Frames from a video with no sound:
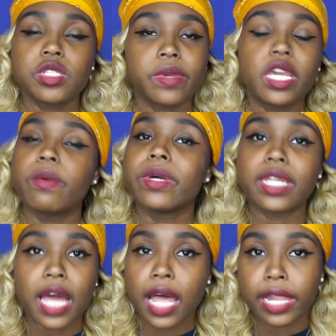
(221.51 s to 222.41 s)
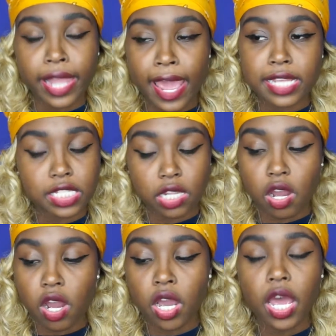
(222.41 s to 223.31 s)
wig will will not last
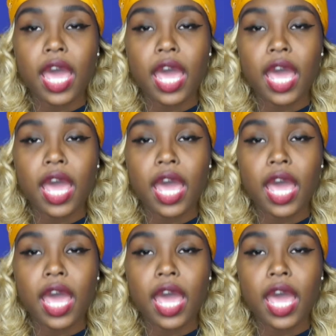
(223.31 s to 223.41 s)
long